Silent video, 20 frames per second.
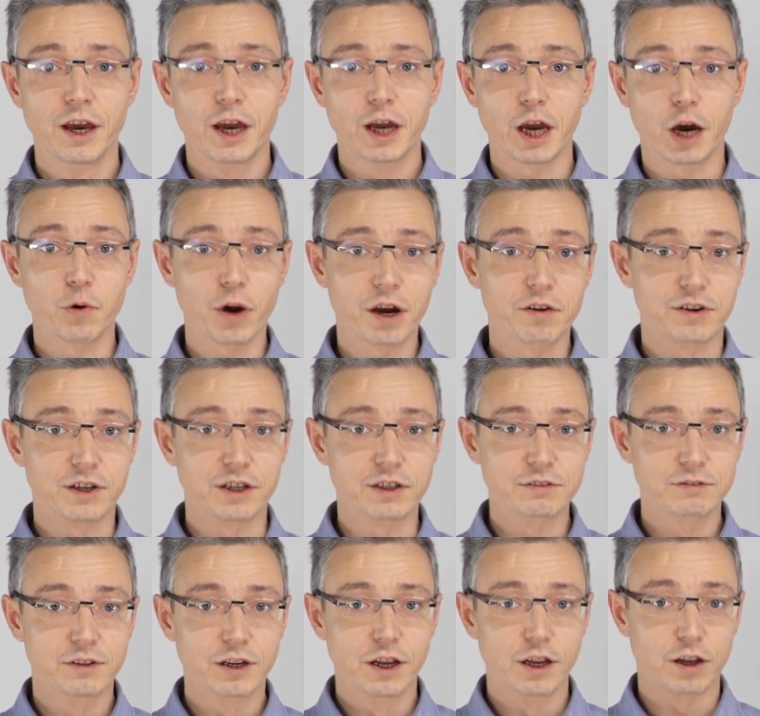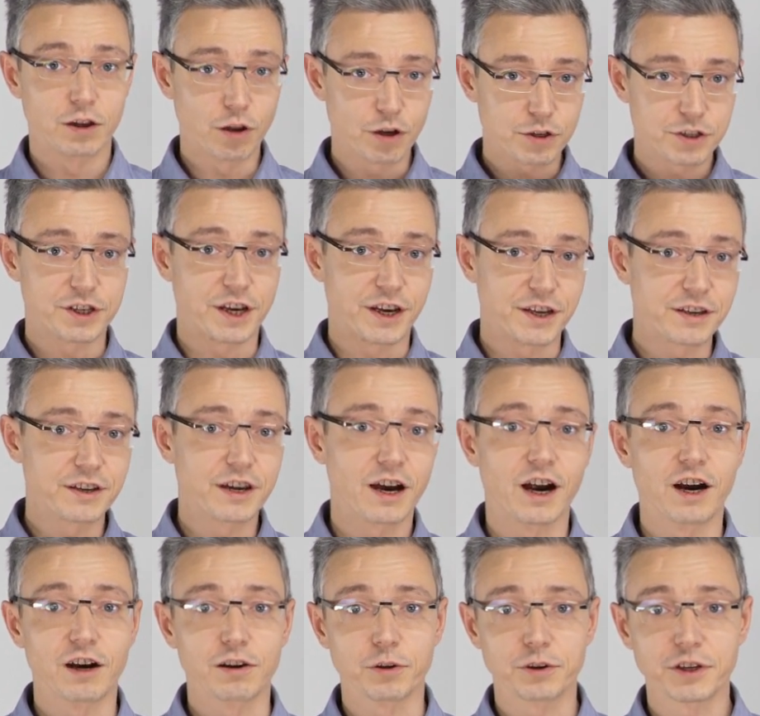However, loci
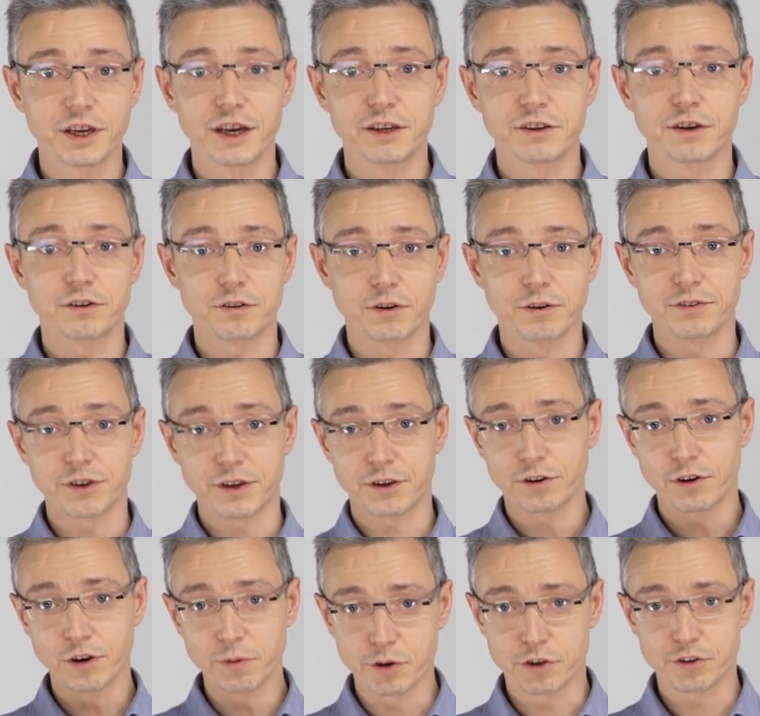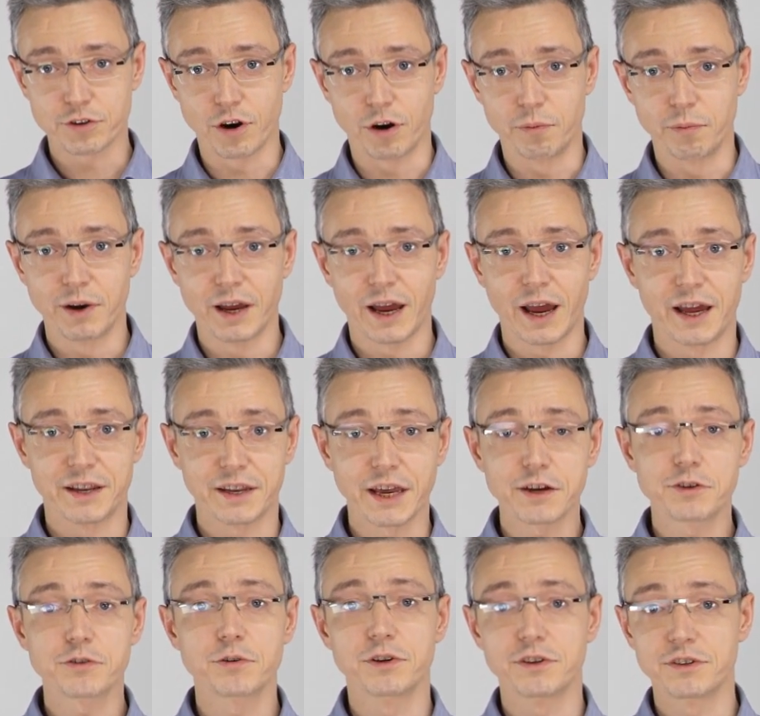are located on the chromosome, and
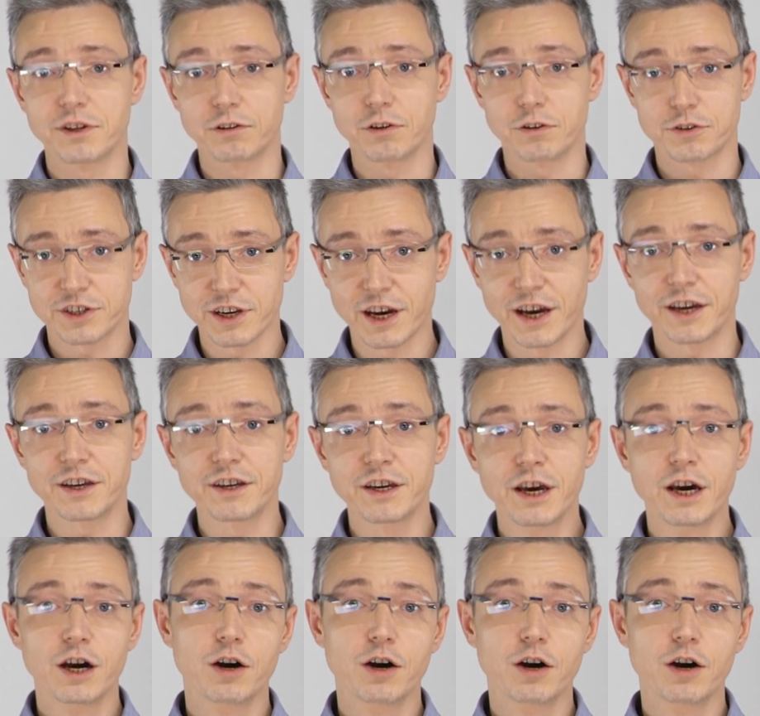actually the loci,